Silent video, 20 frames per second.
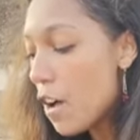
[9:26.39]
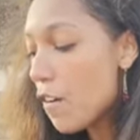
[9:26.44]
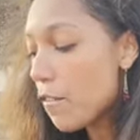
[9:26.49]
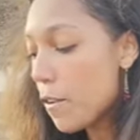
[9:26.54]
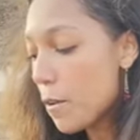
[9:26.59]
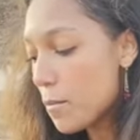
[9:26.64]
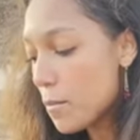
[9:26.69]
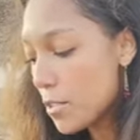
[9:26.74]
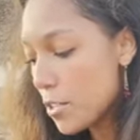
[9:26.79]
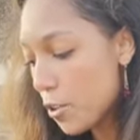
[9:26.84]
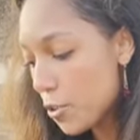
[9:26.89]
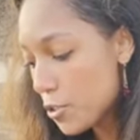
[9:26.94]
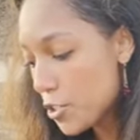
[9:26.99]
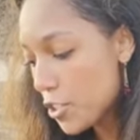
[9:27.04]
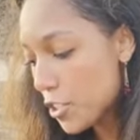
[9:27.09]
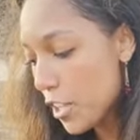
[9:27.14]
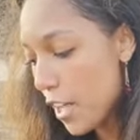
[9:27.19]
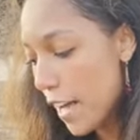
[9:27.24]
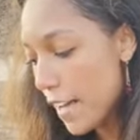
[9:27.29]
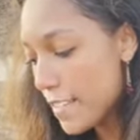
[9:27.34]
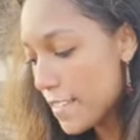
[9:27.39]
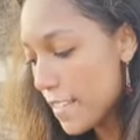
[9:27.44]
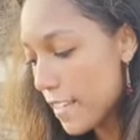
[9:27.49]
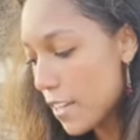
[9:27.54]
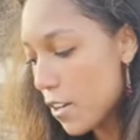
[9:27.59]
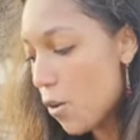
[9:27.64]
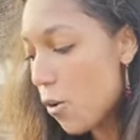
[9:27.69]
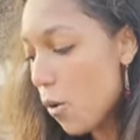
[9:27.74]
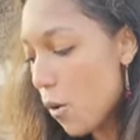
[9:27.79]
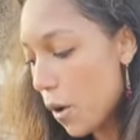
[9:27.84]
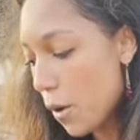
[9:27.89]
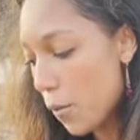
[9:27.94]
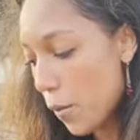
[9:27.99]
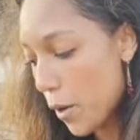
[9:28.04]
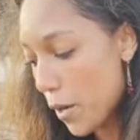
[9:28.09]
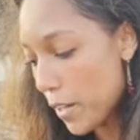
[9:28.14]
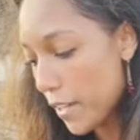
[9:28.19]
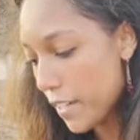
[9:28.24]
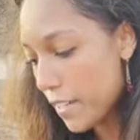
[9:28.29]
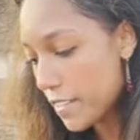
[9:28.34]
from socializing or
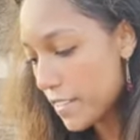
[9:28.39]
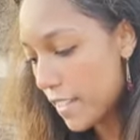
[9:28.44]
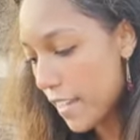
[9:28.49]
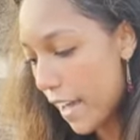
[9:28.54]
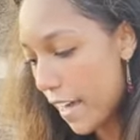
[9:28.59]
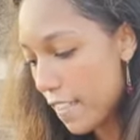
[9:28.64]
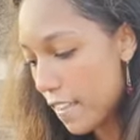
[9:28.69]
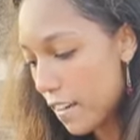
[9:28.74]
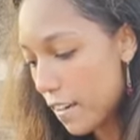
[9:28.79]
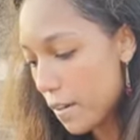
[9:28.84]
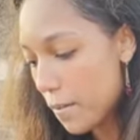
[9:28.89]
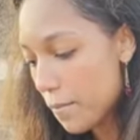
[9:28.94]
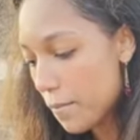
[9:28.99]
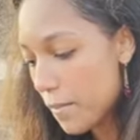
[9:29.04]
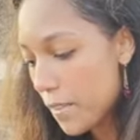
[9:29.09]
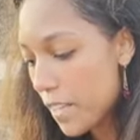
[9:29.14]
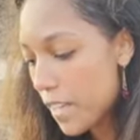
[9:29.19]
working together.